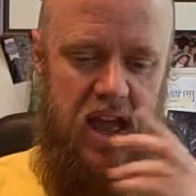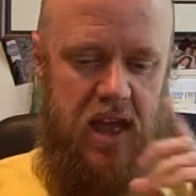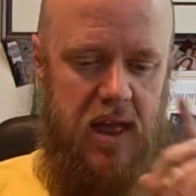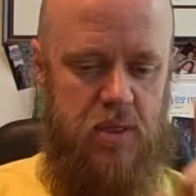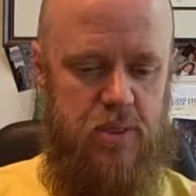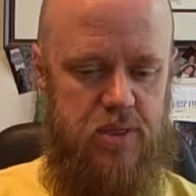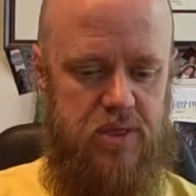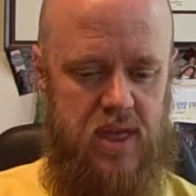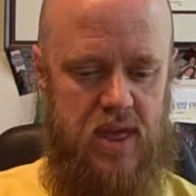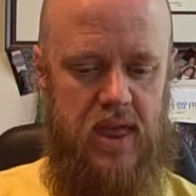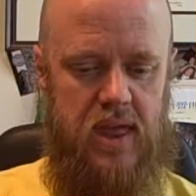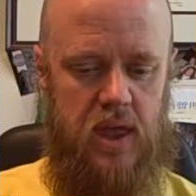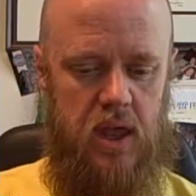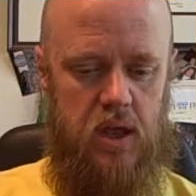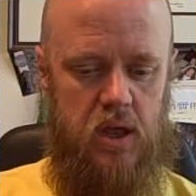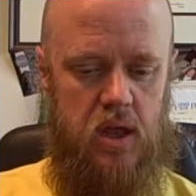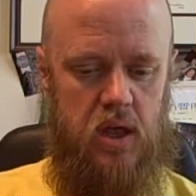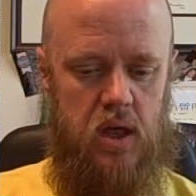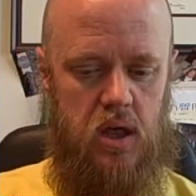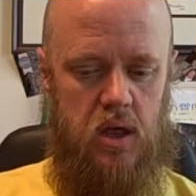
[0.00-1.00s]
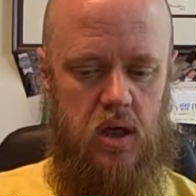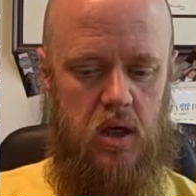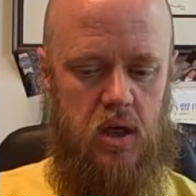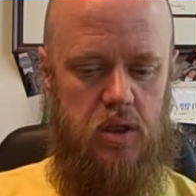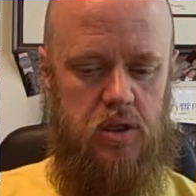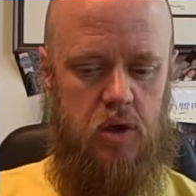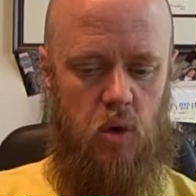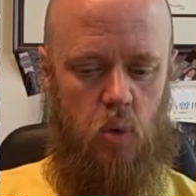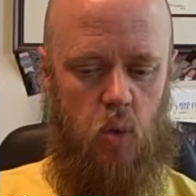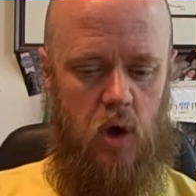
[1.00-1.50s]
And then
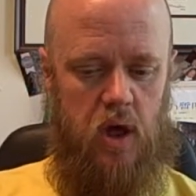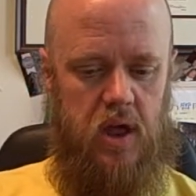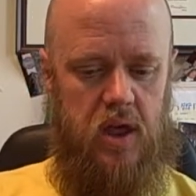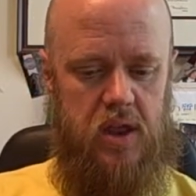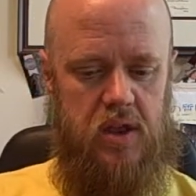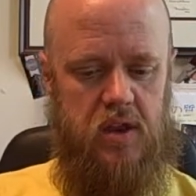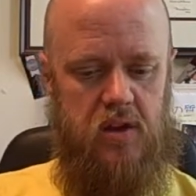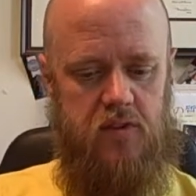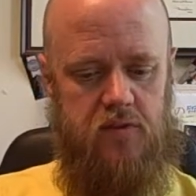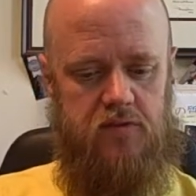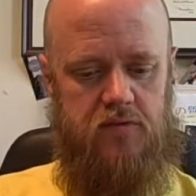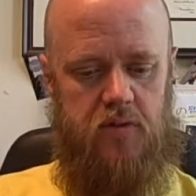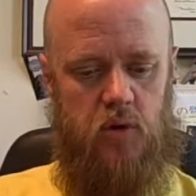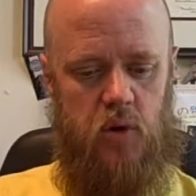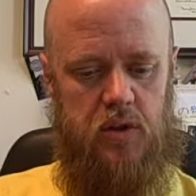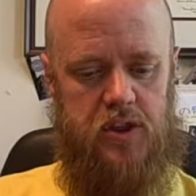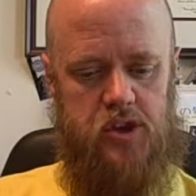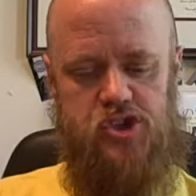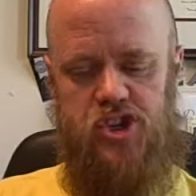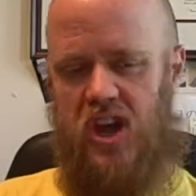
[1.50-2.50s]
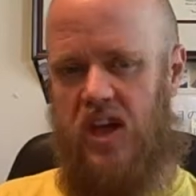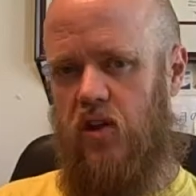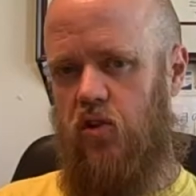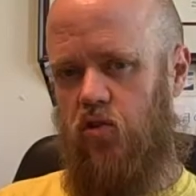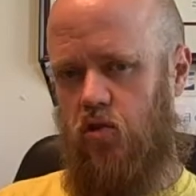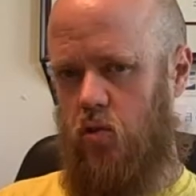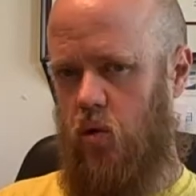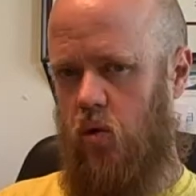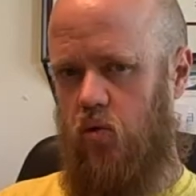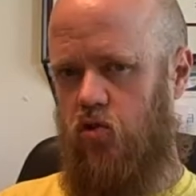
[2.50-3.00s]
The one for the
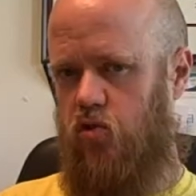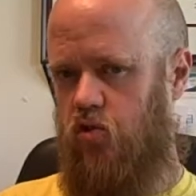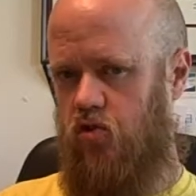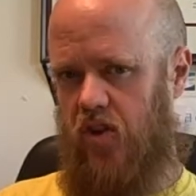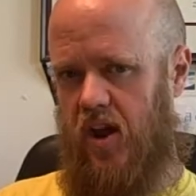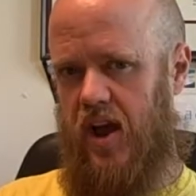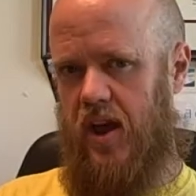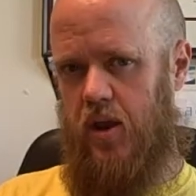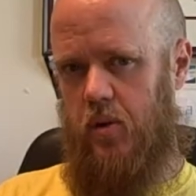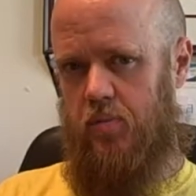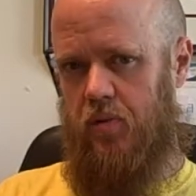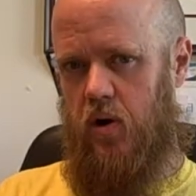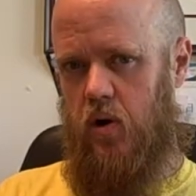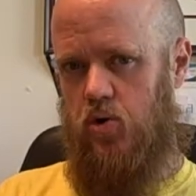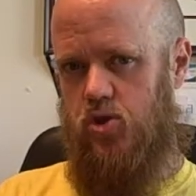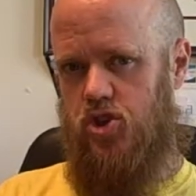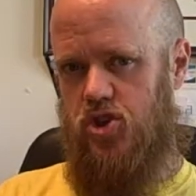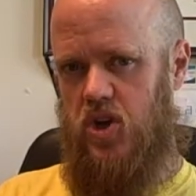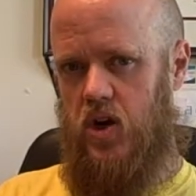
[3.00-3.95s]
Janus Gross-Stein approach,